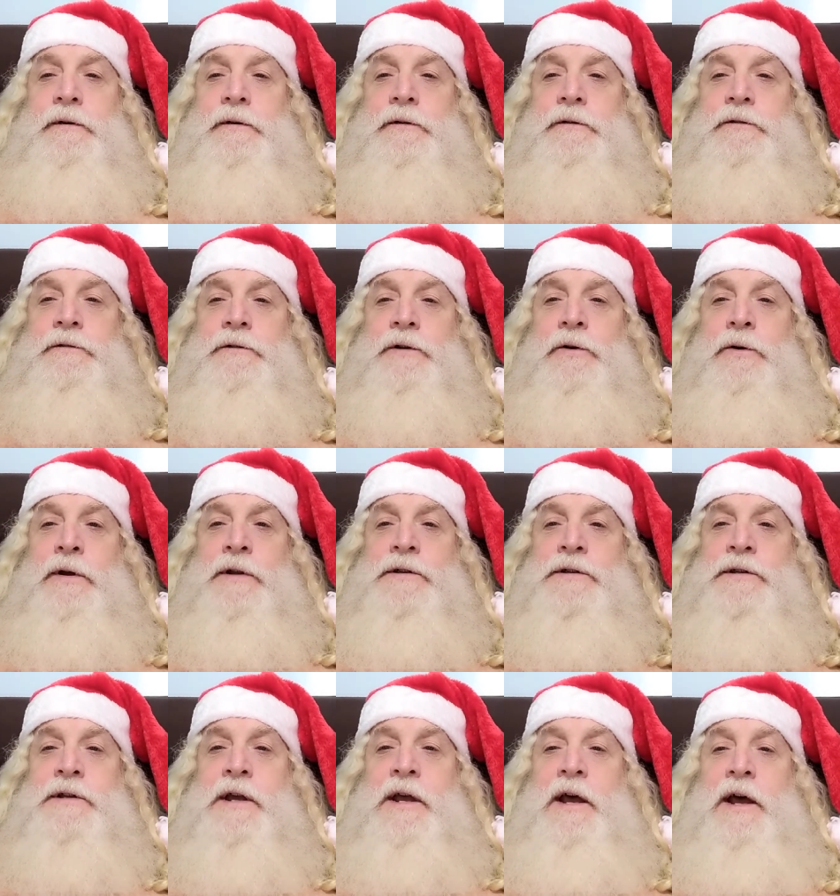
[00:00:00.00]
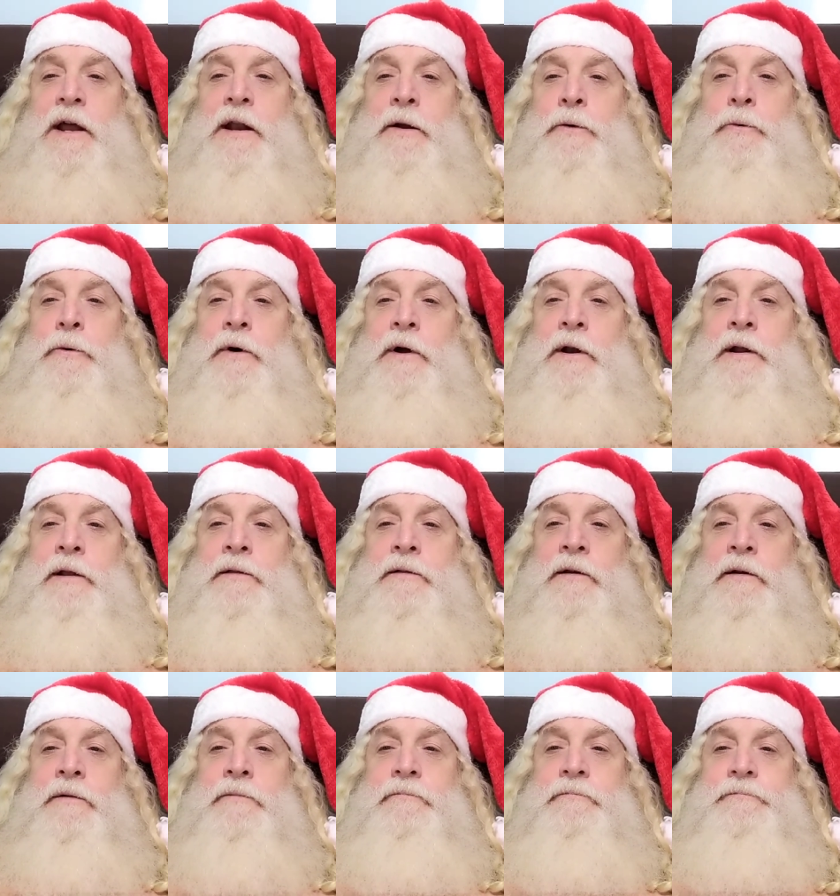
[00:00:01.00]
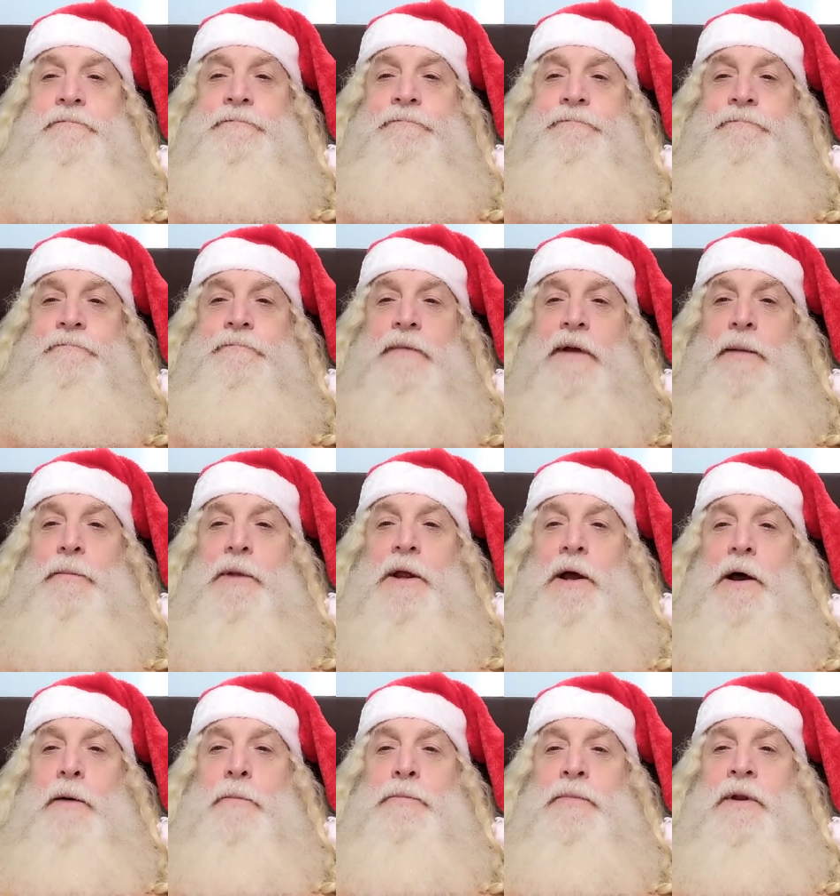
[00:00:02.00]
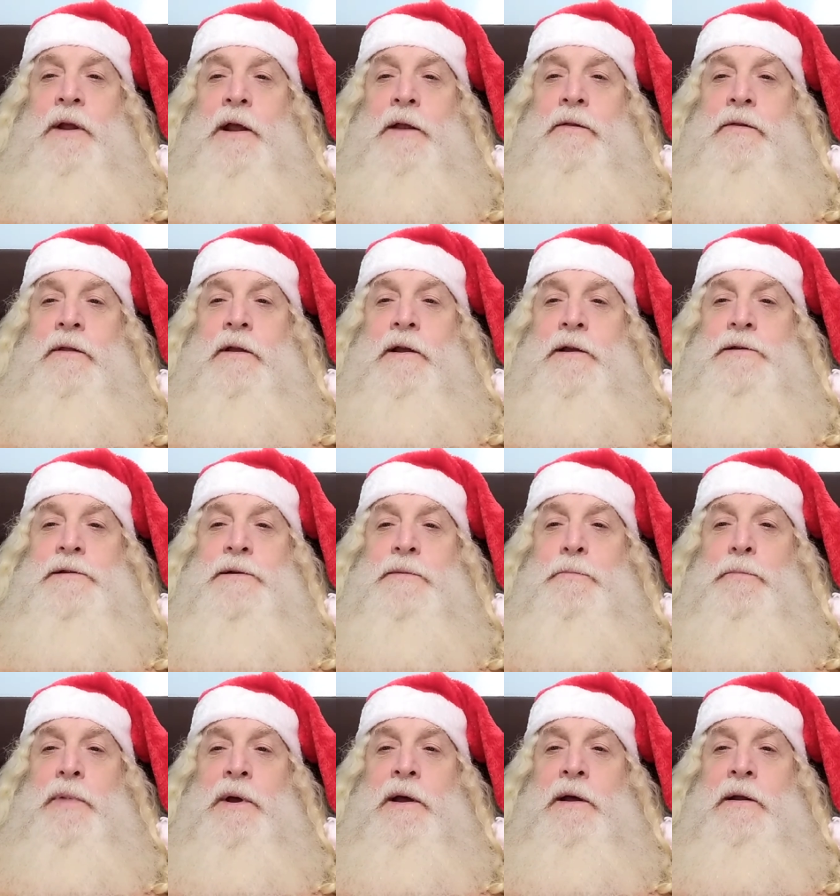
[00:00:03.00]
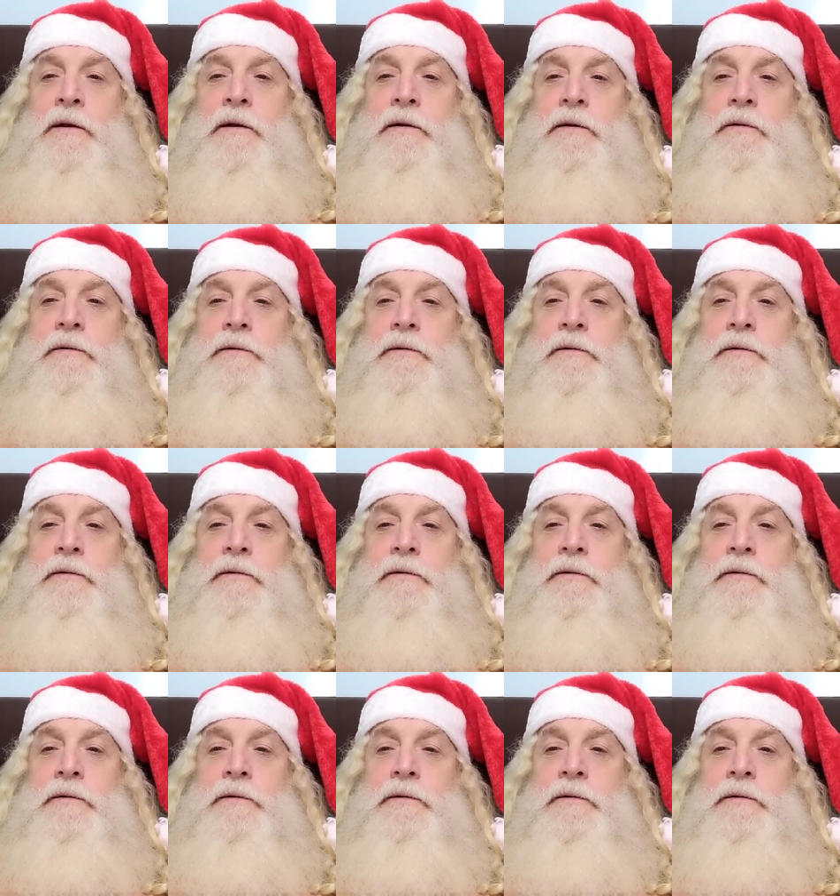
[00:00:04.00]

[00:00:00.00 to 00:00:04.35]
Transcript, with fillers: So I just kind of wanted to maybe update things a bit.